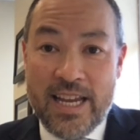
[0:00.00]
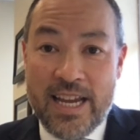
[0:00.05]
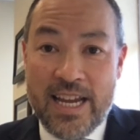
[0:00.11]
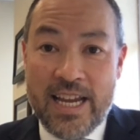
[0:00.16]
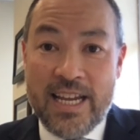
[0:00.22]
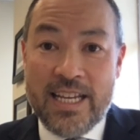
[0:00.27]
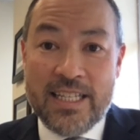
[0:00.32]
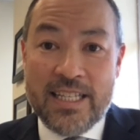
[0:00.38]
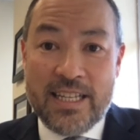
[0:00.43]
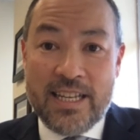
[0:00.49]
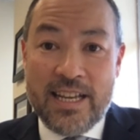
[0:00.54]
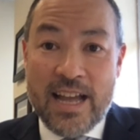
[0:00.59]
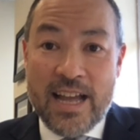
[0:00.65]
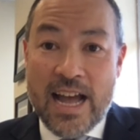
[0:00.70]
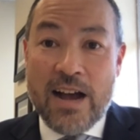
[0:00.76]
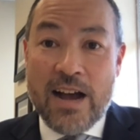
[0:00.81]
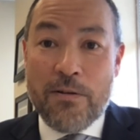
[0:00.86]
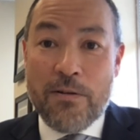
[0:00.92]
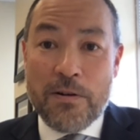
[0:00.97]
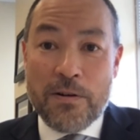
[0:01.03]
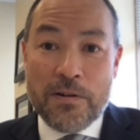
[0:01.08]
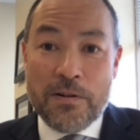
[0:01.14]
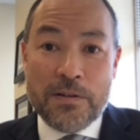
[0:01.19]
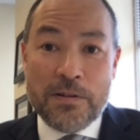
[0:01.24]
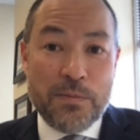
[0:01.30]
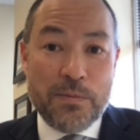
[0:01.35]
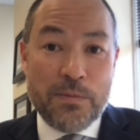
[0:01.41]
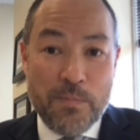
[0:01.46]
days,
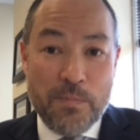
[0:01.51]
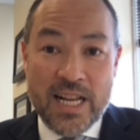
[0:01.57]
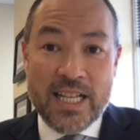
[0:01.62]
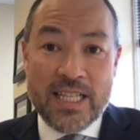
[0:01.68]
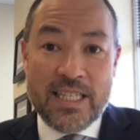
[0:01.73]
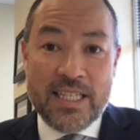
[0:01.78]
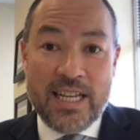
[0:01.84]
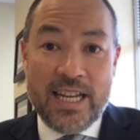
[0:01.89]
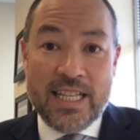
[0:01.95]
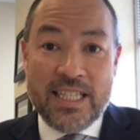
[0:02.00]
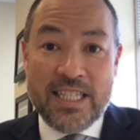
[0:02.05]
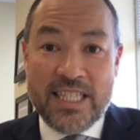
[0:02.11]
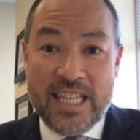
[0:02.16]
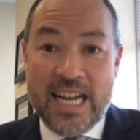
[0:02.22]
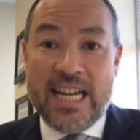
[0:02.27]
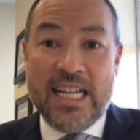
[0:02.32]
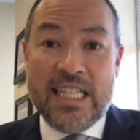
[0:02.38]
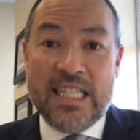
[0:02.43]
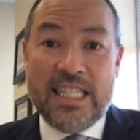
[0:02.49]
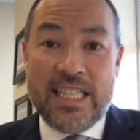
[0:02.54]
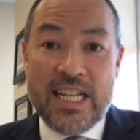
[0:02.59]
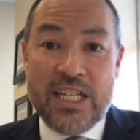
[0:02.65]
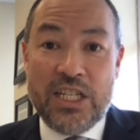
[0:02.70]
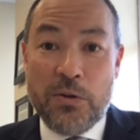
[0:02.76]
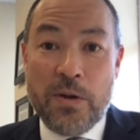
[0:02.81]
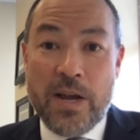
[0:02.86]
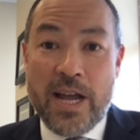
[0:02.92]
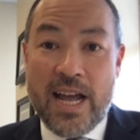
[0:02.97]
hours, minutes, and seconds
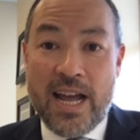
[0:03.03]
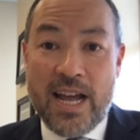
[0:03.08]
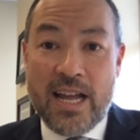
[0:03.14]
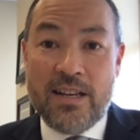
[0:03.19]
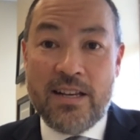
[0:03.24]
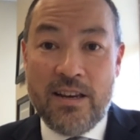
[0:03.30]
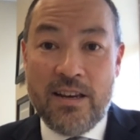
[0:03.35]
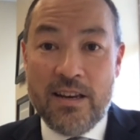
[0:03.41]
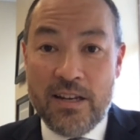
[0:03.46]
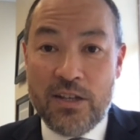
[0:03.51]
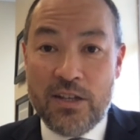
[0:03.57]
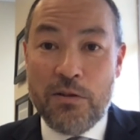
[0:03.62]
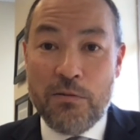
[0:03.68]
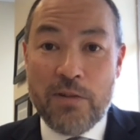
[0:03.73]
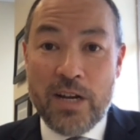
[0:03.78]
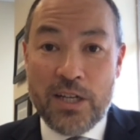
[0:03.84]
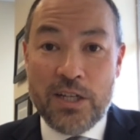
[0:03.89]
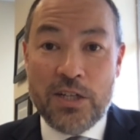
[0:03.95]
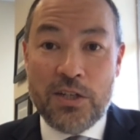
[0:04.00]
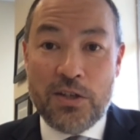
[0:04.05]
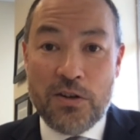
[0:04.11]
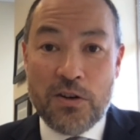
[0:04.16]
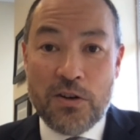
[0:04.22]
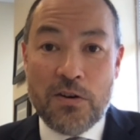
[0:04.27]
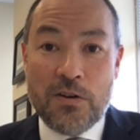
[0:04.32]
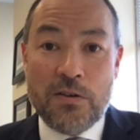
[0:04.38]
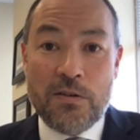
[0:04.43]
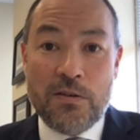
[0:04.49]
that you had to
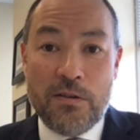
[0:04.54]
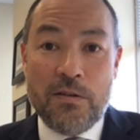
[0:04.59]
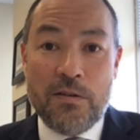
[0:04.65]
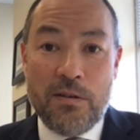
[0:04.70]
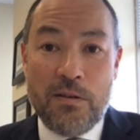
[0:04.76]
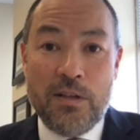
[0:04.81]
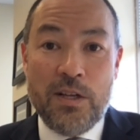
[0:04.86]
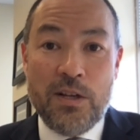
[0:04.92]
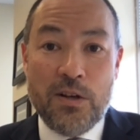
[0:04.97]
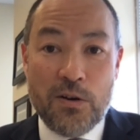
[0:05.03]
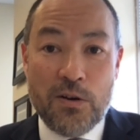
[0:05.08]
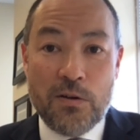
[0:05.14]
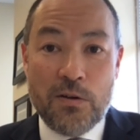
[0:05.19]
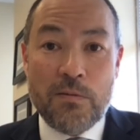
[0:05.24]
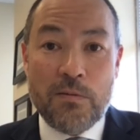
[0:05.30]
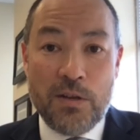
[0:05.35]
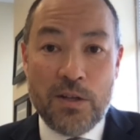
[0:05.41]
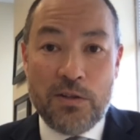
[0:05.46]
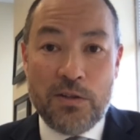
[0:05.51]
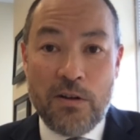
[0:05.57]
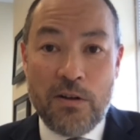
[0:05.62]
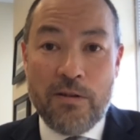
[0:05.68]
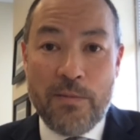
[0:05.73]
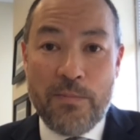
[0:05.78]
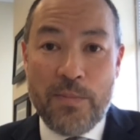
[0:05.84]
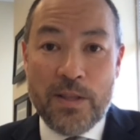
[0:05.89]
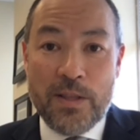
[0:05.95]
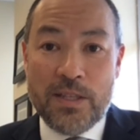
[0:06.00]
register your
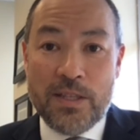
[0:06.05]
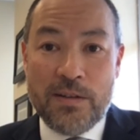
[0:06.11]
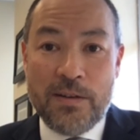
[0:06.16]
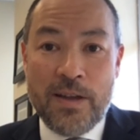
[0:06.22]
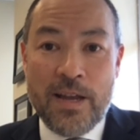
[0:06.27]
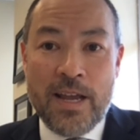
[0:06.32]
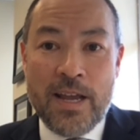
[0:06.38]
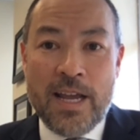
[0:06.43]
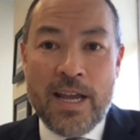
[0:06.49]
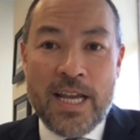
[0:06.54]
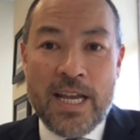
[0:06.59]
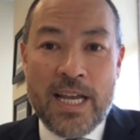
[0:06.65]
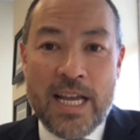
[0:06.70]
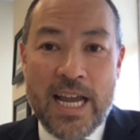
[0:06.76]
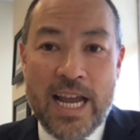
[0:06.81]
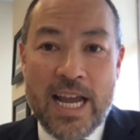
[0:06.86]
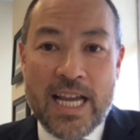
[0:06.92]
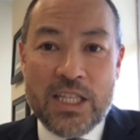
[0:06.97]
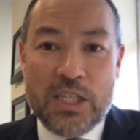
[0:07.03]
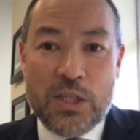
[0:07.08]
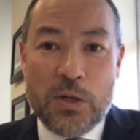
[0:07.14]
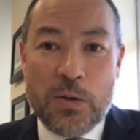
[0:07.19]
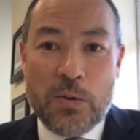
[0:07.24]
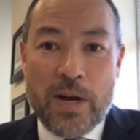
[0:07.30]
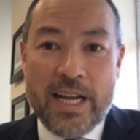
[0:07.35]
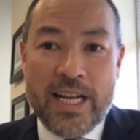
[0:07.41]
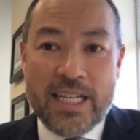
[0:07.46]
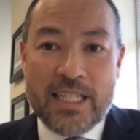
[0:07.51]
assault weapons. And
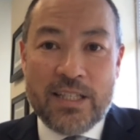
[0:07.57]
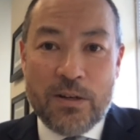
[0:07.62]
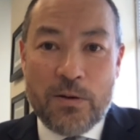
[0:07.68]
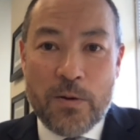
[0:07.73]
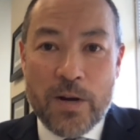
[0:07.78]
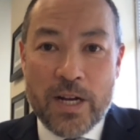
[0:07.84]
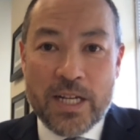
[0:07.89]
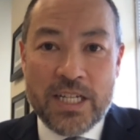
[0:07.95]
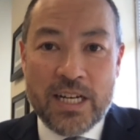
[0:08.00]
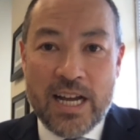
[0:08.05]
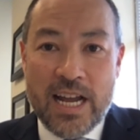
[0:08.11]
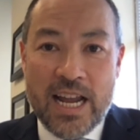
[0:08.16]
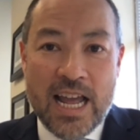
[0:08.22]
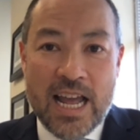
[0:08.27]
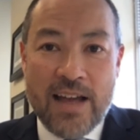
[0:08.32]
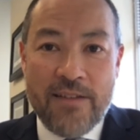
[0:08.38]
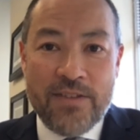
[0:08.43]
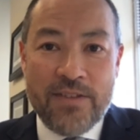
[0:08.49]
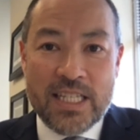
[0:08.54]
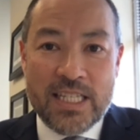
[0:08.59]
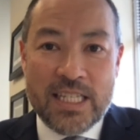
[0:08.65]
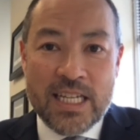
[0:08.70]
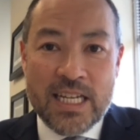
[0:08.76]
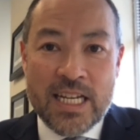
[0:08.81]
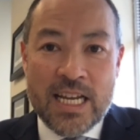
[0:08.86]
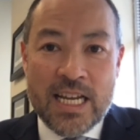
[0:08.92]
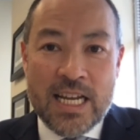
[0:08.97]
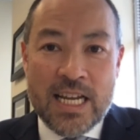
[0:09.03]
so I guess the question I have
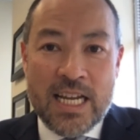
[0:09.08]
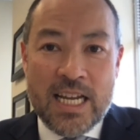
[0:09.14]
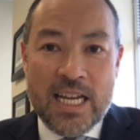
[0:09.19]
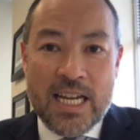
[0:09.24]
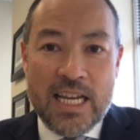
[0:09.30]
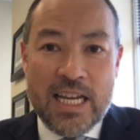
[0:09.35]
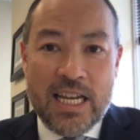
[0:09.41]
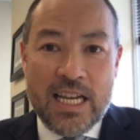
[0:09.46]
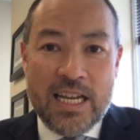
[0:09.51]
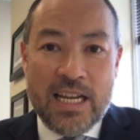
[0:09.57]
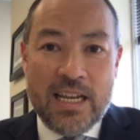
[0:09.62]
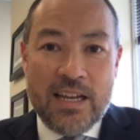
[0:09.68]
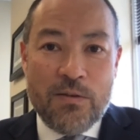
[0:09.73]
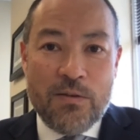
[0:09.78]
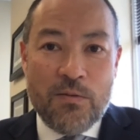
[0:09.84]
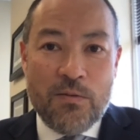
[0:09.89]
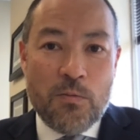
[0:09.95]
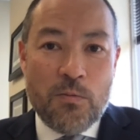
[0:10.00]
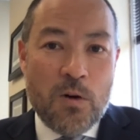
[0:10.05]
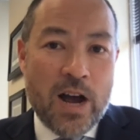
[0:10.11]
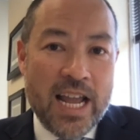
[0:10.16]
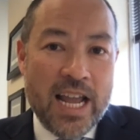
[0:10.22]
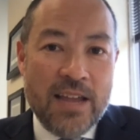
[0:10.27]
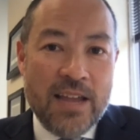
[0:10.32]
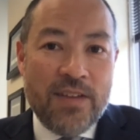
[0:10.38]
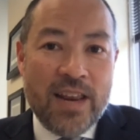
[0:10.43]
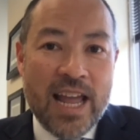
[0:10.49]
is, why